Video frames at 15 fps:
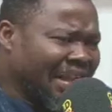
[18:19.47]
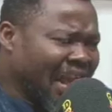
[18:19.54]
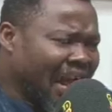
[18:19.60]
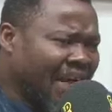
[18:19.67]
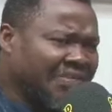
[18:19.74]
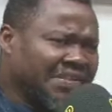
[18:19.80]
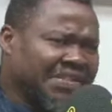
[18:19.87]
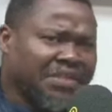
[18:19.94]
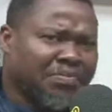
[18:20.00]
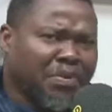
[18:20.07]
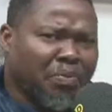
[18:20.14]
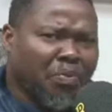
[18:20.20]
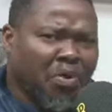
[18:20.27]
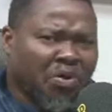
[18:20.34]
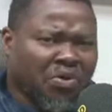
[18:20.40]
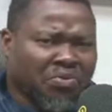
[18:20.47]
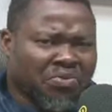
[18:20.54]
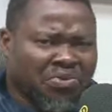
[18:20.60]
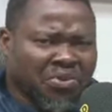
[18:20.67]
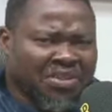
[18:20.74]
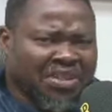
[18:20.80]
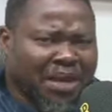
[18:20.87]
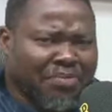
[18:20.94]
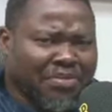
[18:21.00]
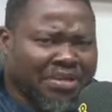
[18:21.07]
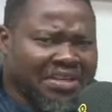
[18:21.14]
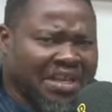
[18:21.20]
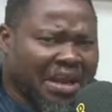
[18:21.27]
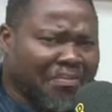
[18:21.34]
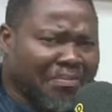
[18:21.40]
I've seen people on social
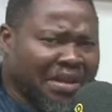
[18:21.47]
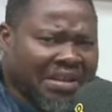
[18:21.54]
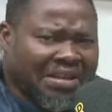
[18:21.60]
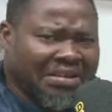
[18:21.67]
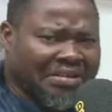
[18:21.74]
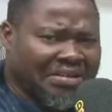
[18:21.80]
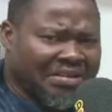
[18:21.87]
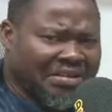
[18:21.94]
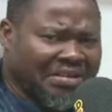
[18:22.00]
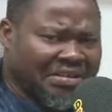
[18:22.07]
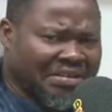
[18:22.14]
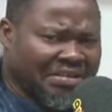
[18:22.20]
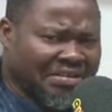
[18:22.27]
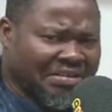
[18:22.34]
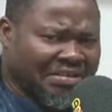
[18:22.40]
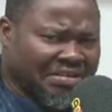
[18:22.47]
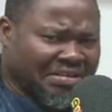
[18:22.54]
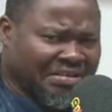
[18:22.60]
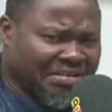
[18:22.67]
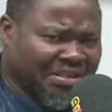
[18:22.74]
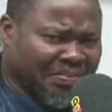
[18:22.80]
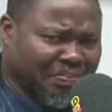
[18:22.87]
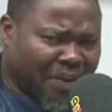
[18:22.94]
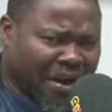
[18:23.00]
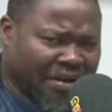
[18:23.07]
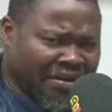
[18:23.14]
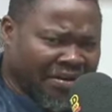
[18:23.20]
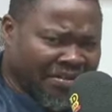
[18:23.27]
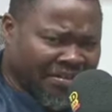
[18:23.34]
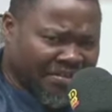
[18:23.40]
media make
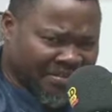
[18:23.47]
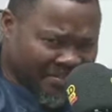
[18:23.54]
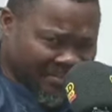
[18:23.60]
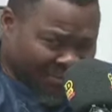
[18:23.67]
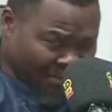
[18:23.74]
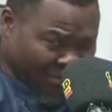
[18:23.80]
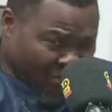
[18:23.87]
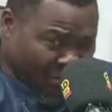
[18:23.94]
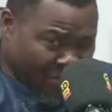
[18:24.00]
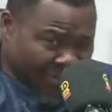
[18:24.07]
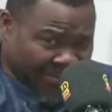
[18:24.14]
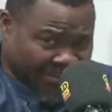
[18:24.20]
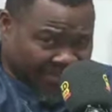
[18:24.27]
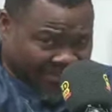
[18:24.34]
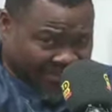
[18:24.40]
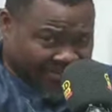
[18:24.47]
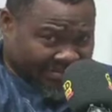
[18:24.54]
disparaging comments,